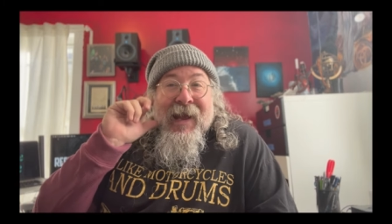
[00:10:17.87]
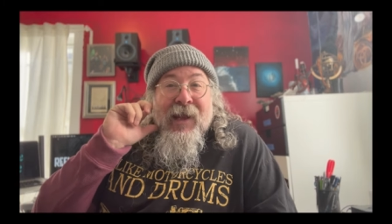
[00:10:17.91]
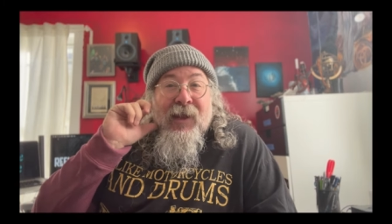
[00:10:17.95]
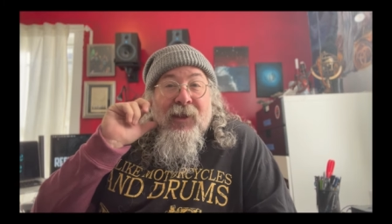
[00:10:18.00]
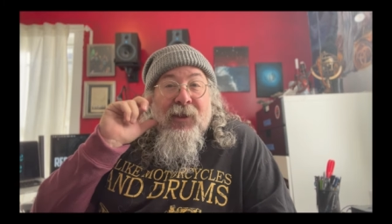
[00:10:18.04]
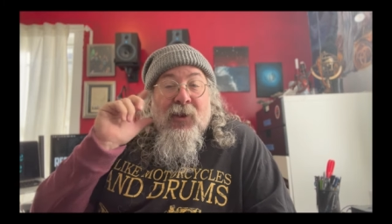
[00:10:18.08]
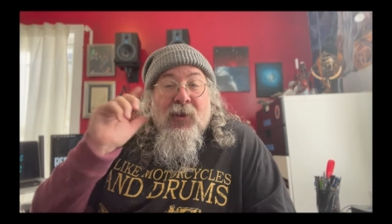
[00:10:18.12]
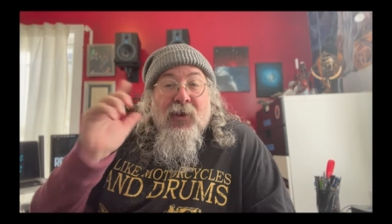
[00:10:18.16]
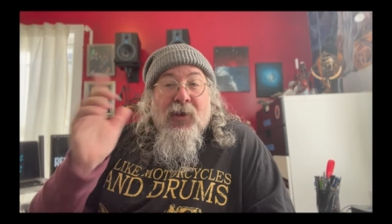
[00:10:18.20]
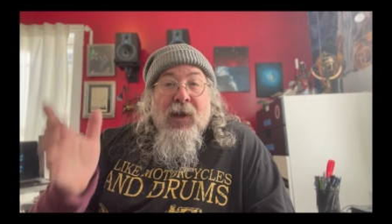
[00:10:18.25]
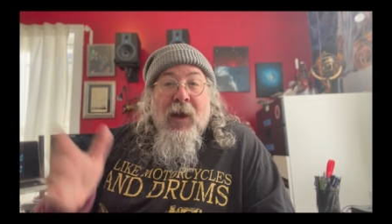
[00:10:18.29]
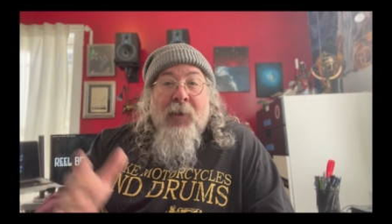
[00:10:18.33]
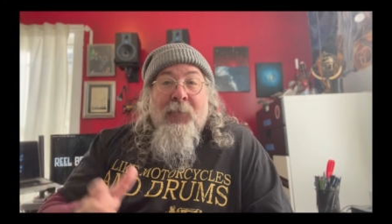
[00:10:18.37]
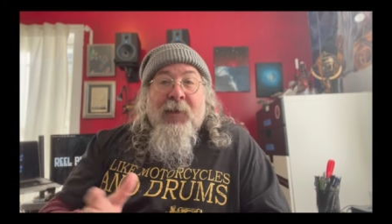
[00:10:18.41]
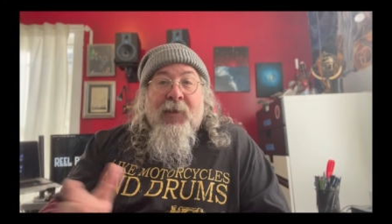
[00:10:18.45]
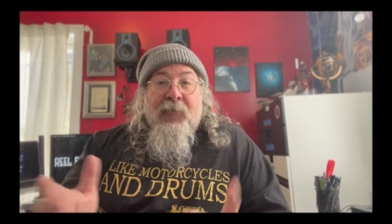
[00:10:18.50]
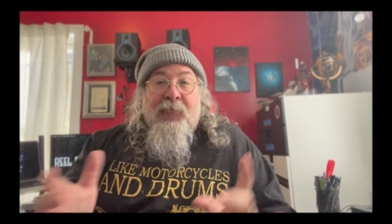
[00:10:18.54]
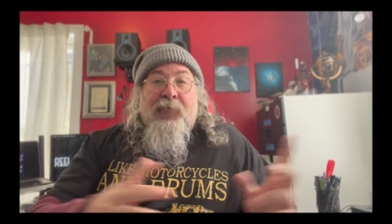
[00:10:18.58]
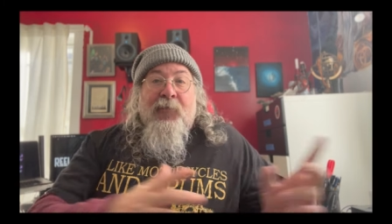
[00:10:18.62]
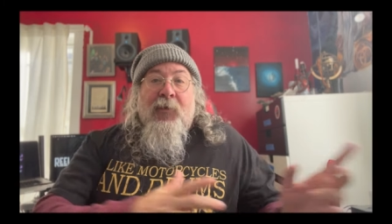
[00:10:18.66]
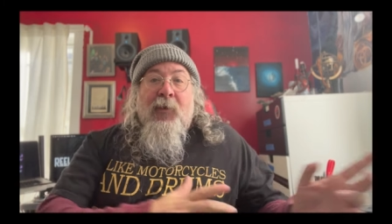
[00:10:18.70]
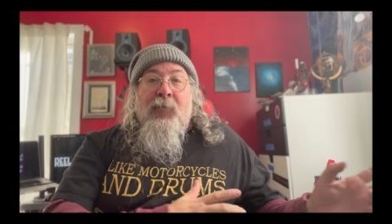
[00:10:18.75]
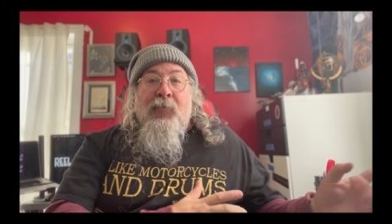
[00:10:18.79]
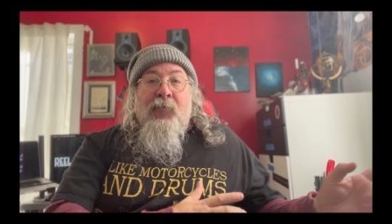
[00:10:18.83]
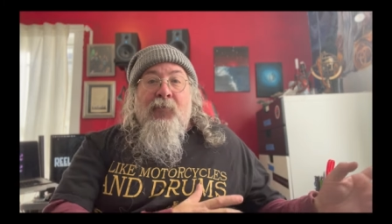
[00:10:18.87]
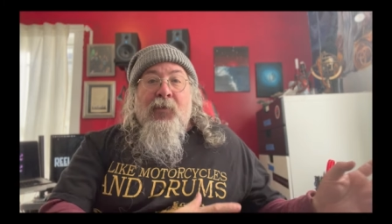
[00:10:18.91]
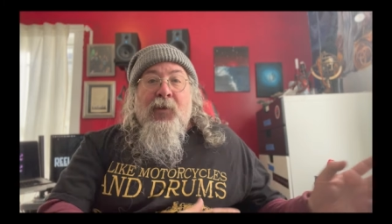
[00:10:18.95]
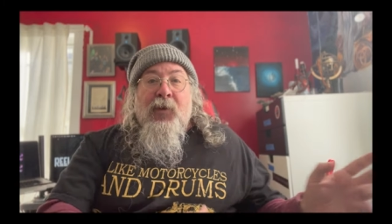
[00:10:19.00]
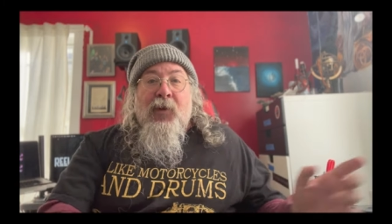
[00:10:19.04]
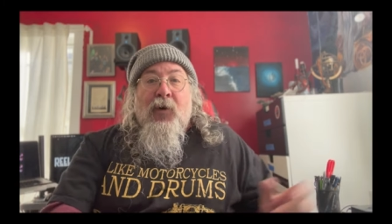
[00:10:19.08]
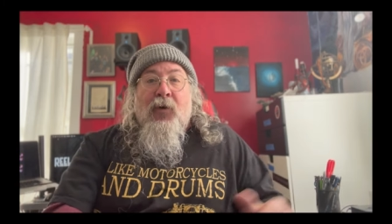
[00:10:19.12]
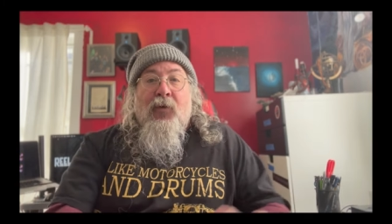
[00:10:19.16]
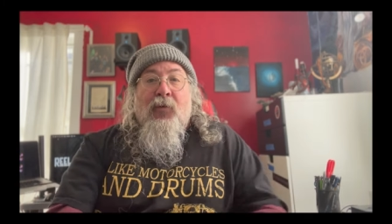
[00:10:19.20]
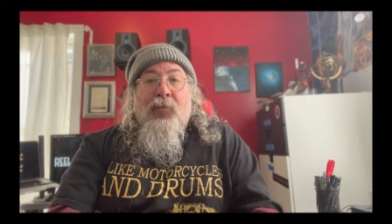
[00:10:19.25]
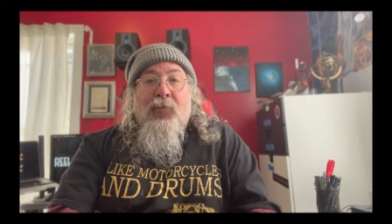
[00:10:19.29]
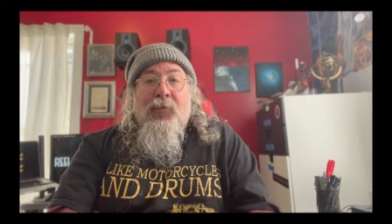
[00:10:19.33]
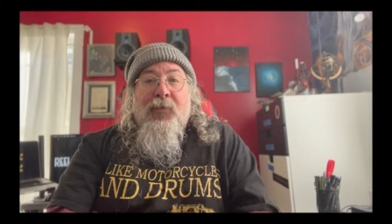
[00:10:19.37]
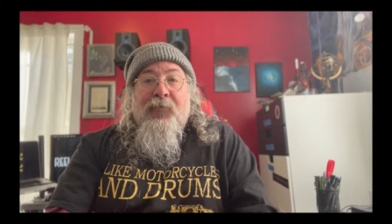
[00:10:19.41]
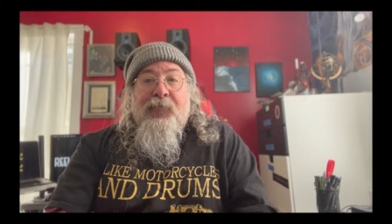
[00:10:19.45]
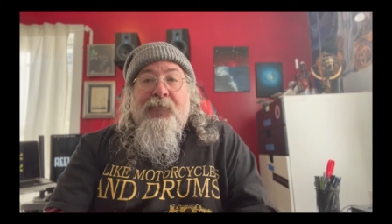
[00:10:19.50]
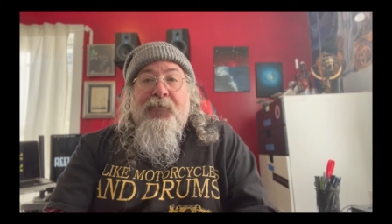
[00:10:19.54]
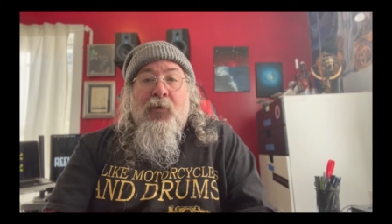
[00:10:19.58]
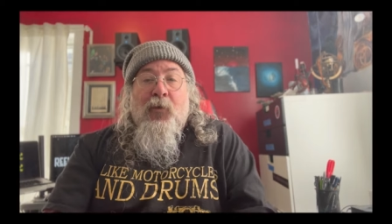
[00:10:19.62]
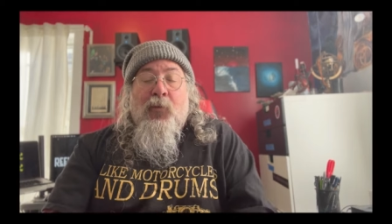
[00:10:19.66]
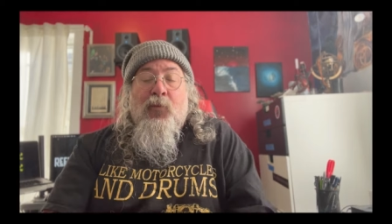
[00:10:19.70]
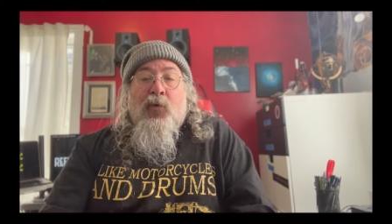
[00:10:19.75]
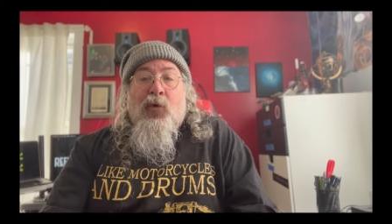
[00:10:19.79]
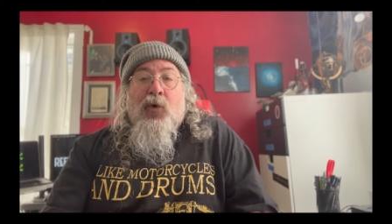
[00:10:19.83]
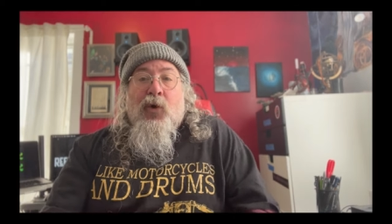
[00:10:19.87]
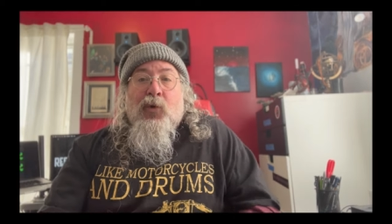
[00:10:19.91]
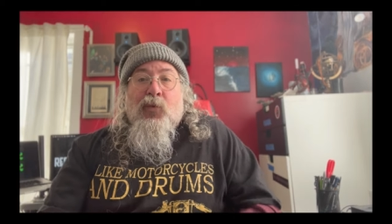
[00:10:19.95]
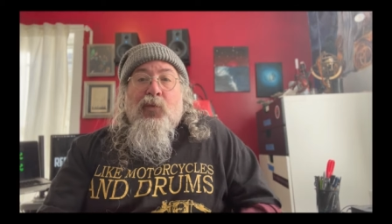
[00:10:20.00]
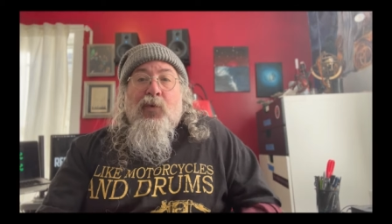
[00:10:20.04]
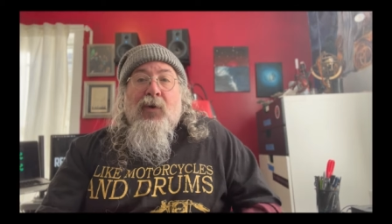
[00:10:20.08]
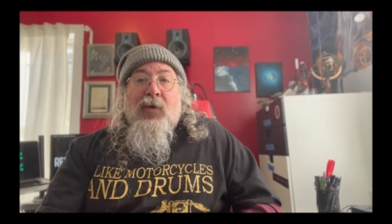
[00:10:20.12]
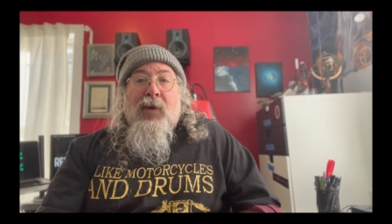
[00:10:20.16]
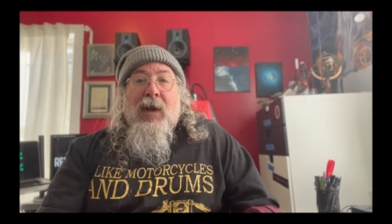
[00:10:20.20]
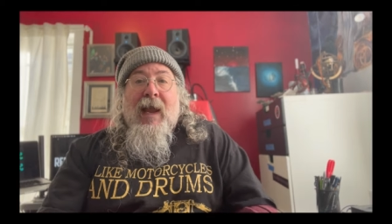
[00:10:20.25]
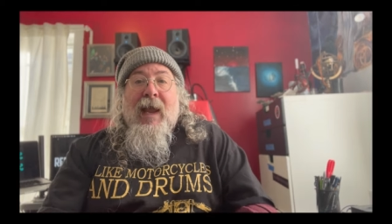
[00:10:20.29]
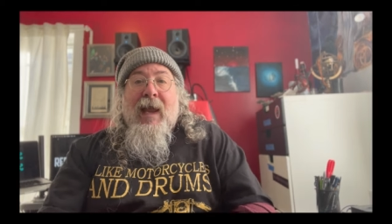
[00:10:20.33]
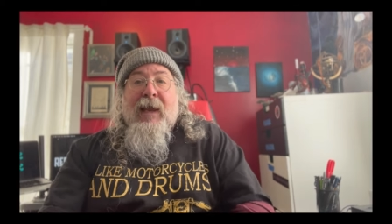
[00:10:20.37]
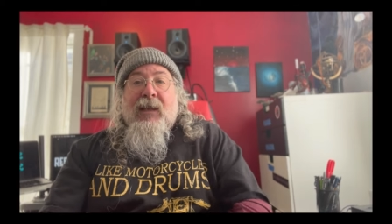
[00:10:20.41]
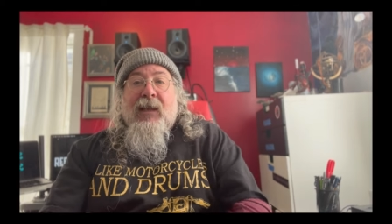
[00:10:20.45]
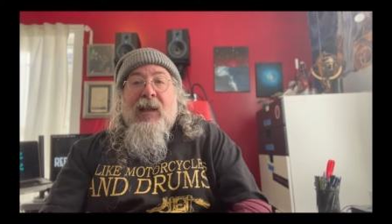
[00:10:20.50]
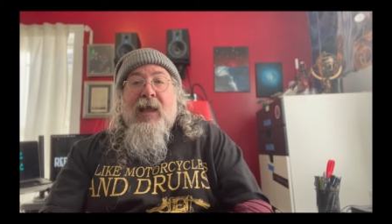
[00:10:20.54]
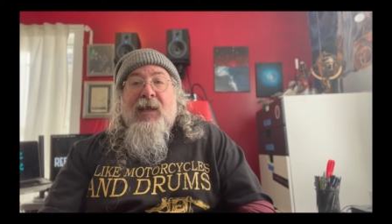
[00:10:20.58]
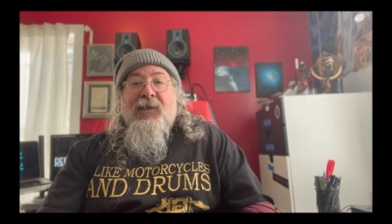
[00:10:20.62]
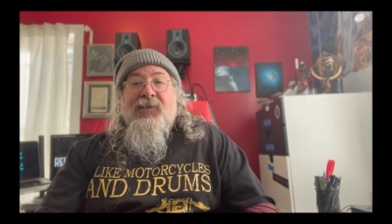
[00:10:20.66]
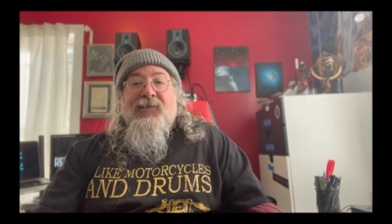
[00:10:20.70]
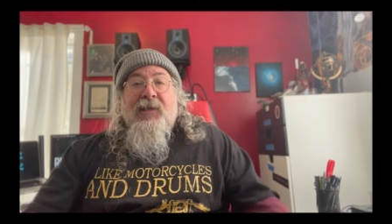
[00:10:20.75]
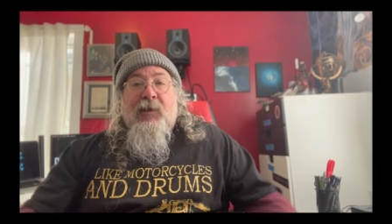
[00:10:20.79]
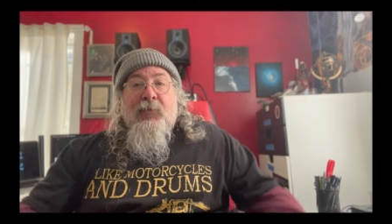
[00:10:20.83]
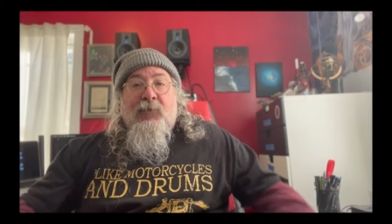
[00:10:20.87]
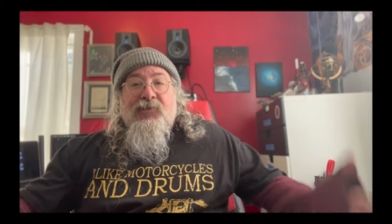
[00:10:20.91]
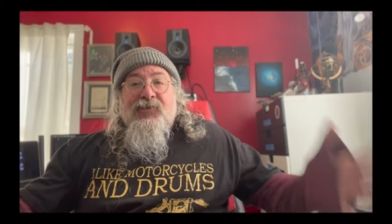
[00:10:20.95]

you know, coming from you know the film world where I had lights that